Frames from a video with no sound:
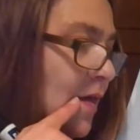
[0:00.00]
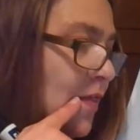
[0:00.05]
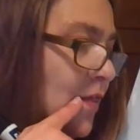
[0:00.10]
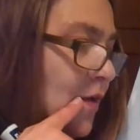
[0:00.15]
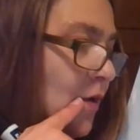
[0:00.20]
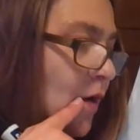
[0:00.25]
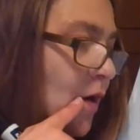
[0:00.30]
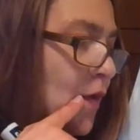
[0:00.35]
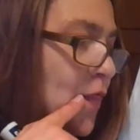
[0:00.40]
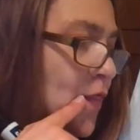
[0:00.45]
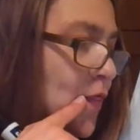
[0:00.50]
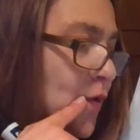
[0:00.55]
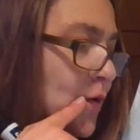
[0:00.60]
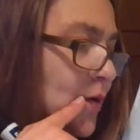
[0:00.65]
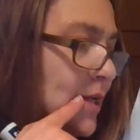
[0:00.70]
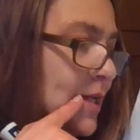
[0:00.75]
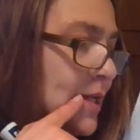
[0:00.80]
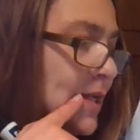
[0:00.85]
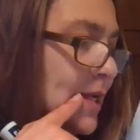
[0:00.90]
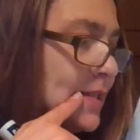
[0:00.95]
There are
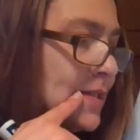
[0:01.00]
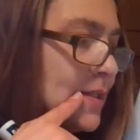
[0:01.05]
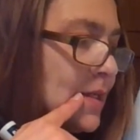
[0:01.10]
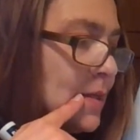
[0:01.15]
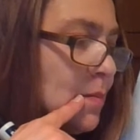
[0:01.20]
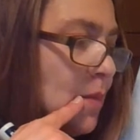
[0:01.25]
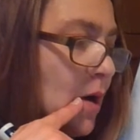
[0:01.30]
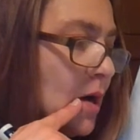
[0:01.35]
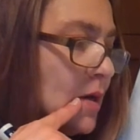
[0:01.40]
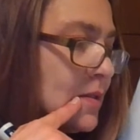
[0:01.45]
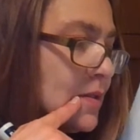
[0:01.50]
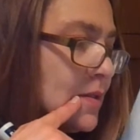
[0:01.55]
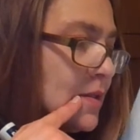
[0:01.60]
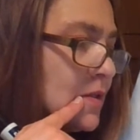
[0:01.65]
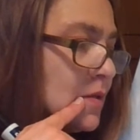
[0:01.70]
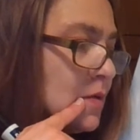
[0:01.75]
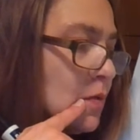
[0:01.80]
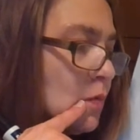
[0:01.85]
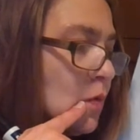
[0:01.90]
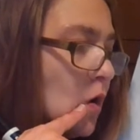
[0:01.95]
30 nesting
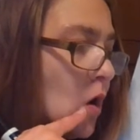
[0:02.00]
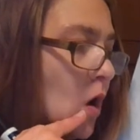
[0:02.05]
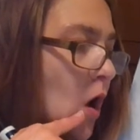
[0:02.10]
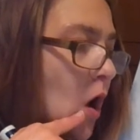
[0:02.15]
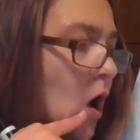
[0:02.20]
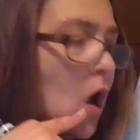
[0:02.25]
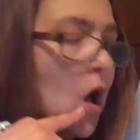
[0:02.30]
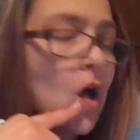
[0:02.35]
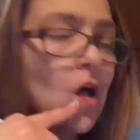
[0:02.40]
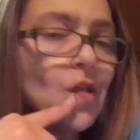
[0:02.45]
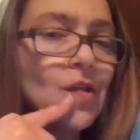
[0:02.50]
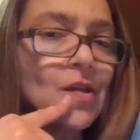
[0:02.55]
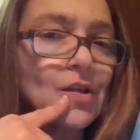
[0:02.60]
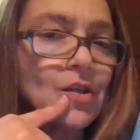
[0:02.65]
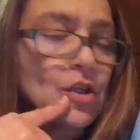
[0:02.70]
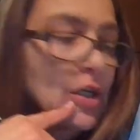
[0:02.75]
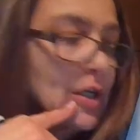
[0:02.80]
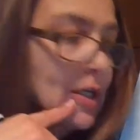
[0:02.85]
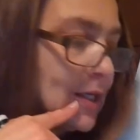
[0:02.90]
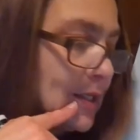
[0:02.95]
boxes. Will all the
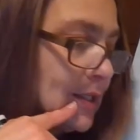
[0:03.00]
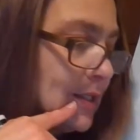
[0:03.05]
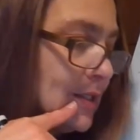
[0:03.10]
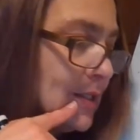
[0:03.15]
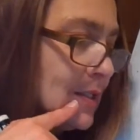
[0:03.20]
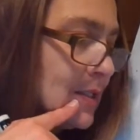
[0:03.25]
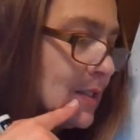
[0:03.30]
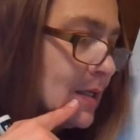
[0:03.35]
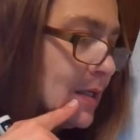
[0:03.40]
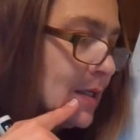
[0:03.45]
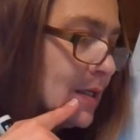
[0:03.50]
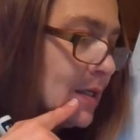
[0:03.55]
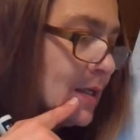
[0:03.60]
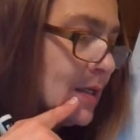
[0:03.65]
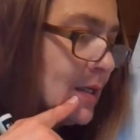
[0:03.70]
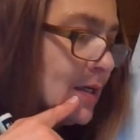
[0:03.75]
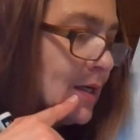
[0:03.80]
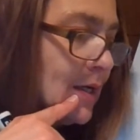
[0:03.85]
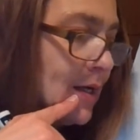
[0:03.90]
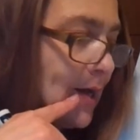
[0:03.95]
chickens
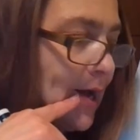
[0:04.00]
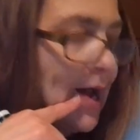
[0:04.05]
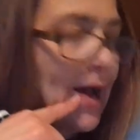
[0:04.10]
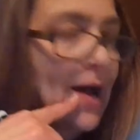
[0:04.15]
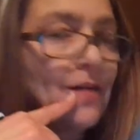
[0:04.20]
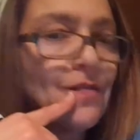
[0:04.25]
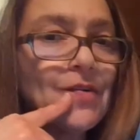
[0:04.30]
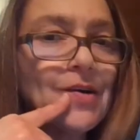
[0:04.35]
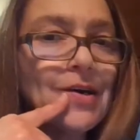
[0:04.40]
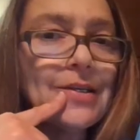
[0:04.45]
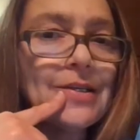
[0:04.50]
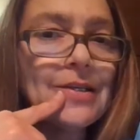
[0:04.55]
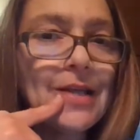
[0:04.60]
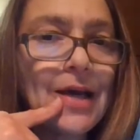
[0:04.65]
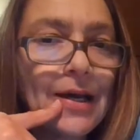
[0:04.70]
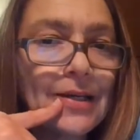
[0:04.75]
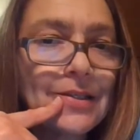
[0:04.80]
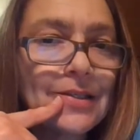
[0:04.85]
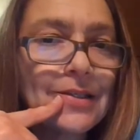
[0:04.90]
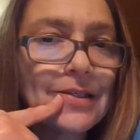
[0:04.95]
have a
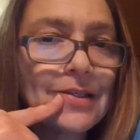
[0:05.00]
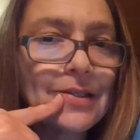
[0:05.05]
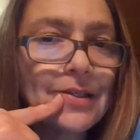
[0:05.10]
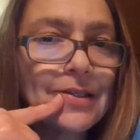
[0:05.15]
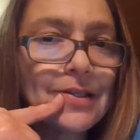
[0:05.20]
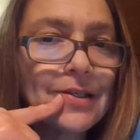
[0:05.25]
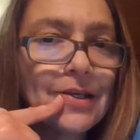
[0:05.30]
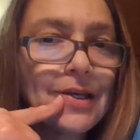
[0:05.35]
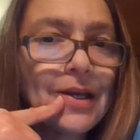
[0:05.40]
nest?